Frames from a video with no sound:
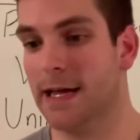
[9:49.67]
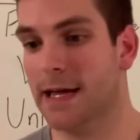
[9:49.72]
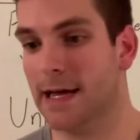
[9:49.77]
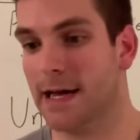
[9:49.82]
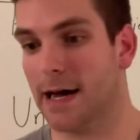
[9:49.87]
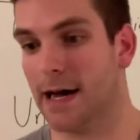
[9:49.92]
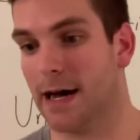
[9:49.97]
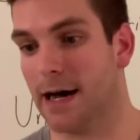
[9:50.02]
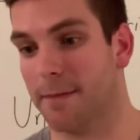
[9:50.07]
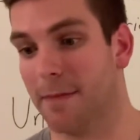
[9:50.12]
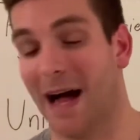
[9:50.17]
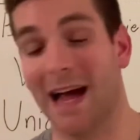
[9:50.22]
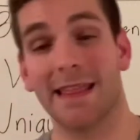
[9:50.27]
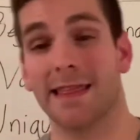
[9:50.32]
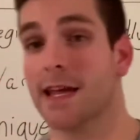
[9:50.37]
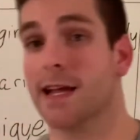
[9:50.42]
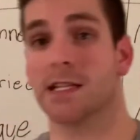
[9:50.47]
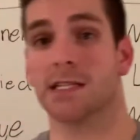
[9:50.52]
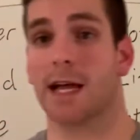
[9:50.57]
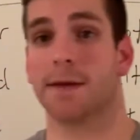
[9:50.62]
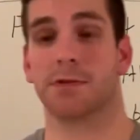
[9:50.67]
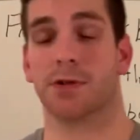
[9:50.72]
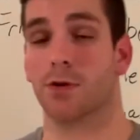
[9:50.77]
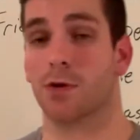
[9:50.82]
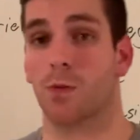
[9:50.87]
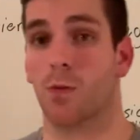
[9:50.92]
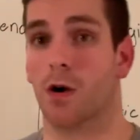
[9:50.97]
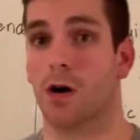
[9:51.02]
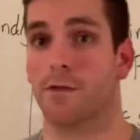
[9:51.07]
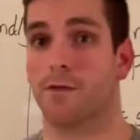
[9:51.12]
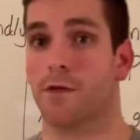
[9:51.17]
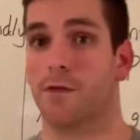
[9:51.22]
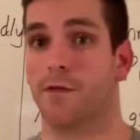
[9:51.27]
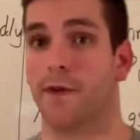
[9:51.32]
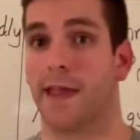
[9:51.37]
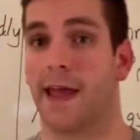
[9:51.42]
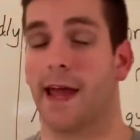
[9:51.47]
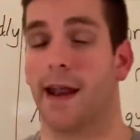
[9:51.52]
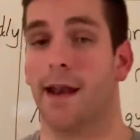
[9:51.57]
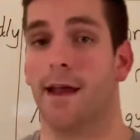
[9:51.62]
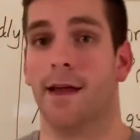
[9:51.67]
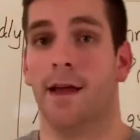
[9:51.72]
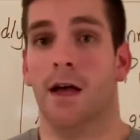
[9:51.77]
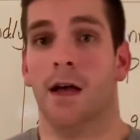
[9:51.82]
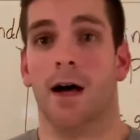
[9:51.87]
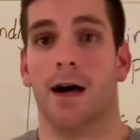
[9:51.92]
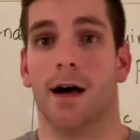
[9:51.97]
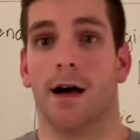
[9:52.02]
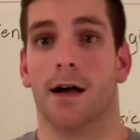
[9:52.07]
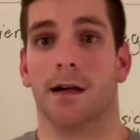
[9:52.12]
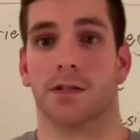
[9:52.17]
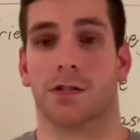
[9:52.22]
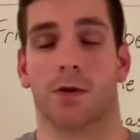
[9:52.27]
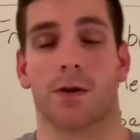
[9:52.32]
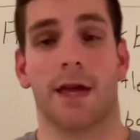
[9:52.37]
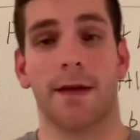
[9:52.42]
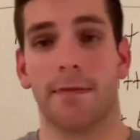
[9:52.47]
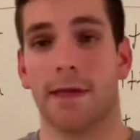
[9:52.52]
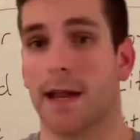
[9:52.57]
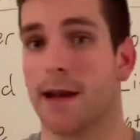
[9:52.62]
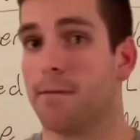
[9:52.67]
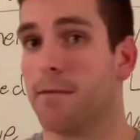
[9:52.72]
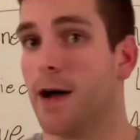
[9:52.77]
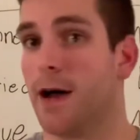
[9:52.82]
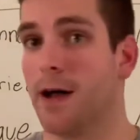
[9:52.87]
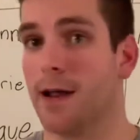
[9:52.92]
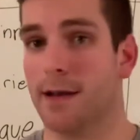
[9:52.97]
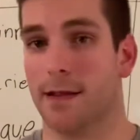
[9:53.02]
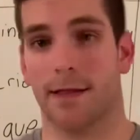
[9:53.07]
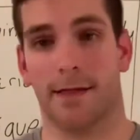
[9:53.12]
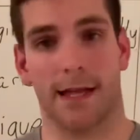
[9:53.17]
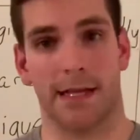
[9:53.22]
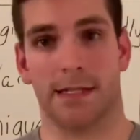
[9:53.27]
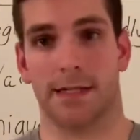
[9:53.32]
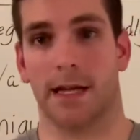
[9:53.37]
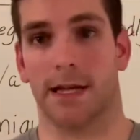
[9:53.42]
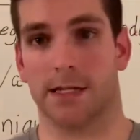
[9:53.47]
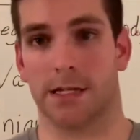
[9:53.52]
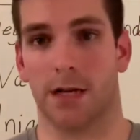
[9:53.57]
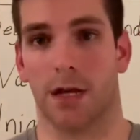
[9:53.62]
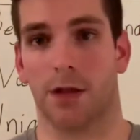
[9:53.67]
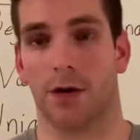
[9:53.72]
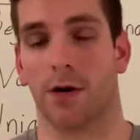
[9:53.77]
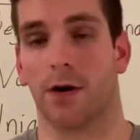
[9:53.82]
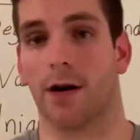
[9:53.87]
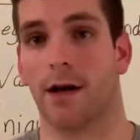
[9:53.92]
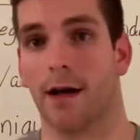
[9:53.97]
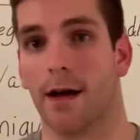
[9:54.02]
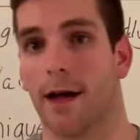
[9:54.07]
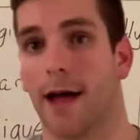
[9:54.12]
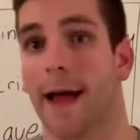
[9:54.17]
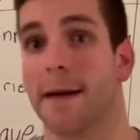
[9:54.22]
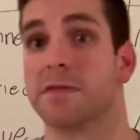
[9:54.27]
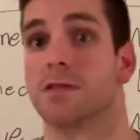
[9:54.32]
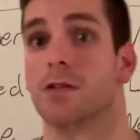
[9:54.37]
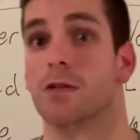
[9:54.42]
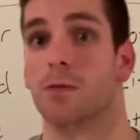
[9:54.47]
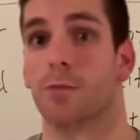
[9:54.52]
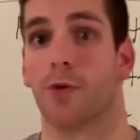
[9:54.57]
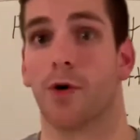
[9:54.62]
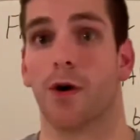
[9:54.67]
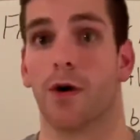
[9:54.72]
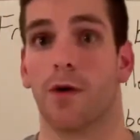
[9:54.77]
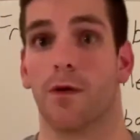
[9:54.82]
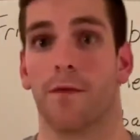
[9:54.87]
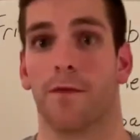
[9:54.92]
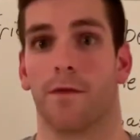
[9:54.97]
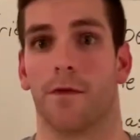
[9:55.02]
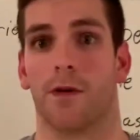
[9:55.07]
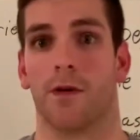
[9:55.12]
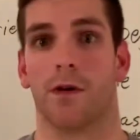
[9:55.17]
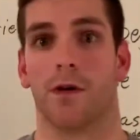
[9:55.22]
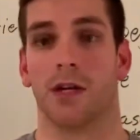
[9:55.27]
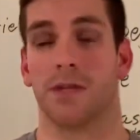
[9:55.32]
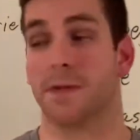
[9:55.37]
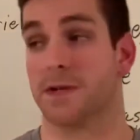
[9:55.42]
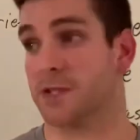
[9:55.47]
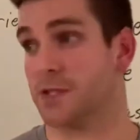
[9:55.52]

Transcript: Um, I think it's absolutely wonderful for that. Uh, so keep that in mind. That's that's another uh, absolute pro for especially